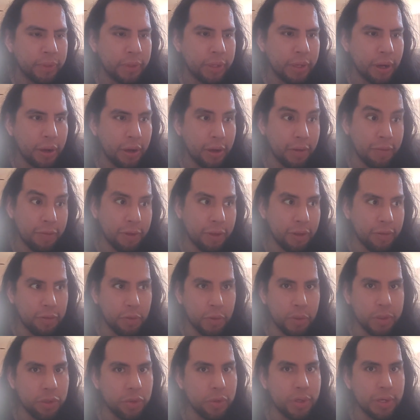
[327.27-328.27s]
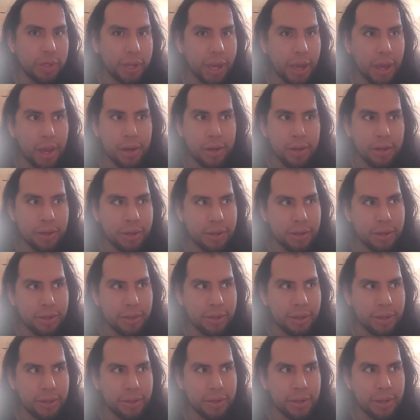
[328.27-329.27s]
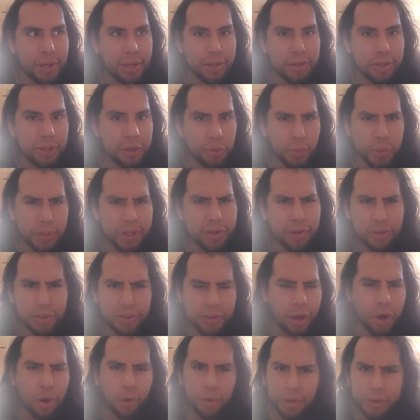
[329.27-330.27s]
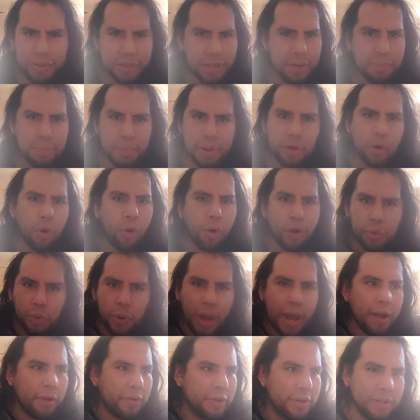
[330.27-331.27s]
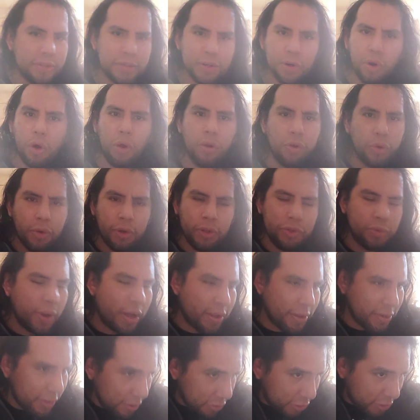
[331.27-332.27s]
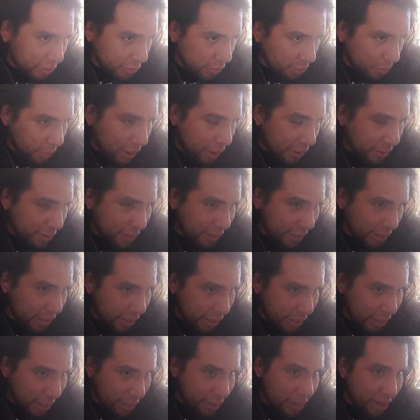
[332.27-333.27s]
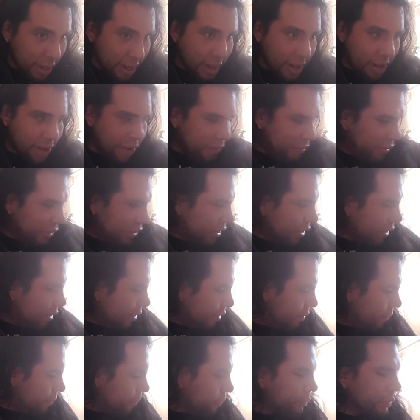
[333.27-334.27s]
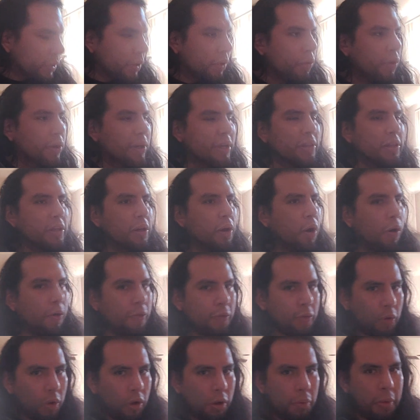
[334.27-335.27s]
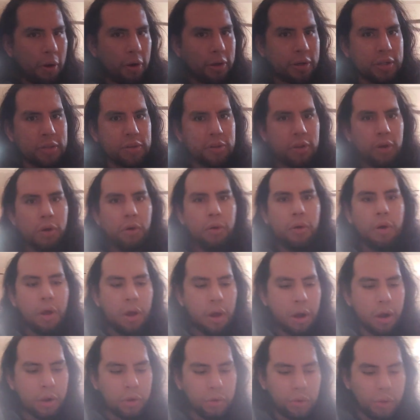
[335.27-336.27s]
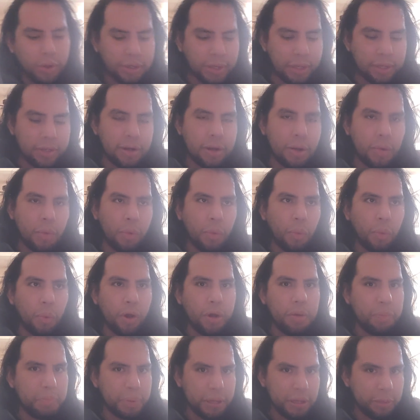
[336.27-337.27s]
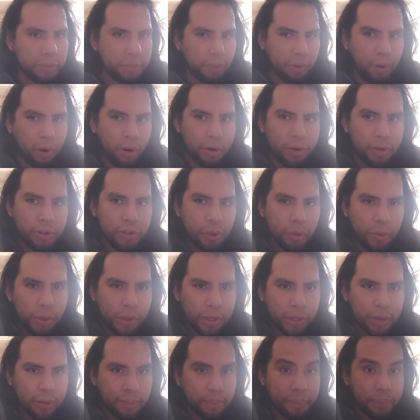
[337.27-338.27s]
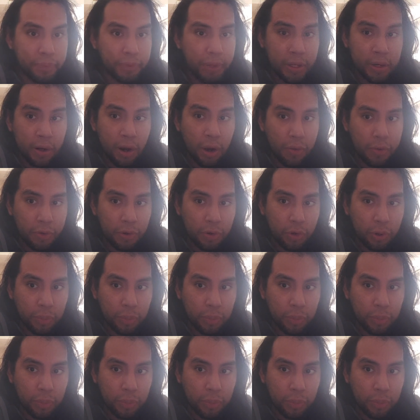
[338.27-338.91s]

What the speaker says: you know, if we do it again in the next like week or so, let's say Bitcoin rallies and altcoins rallies and Ethereum rallies, again, look at the overall market though. Look at what people are doing in other